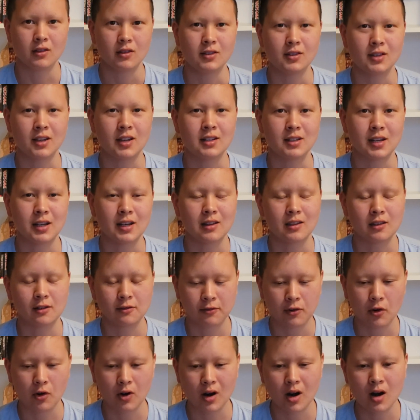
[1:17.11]
This can take the
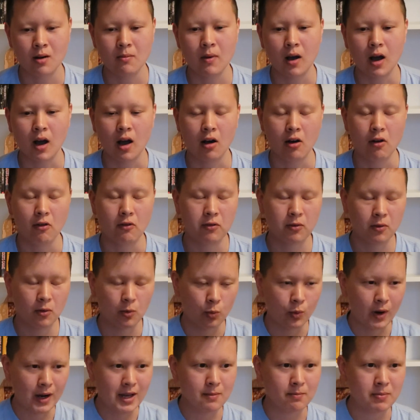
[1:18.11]
form of
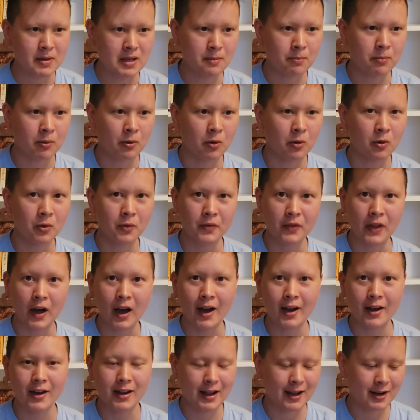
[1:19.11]
white people
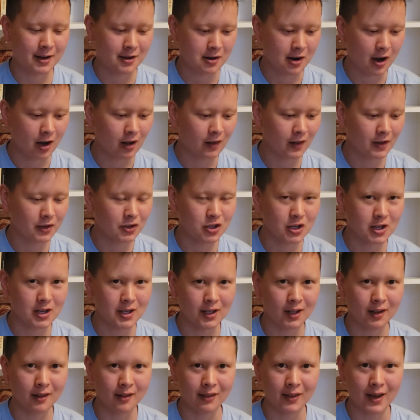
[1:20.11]
not
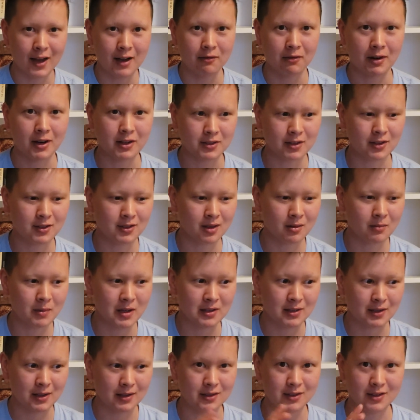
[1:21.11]
acknowledging that racism
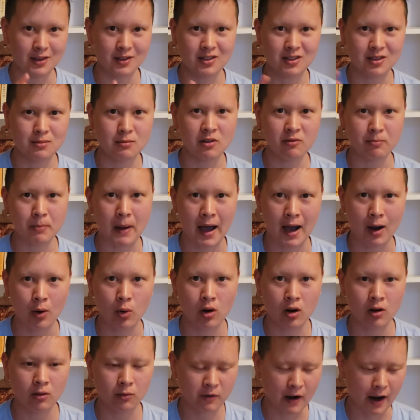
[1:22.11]
is a system of
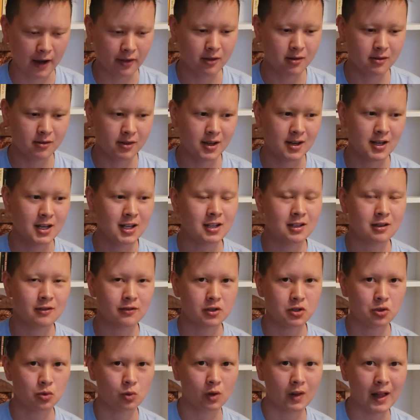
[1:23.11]
power rather than
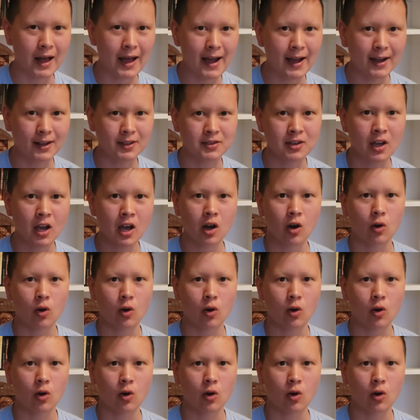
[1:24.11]
individual acts,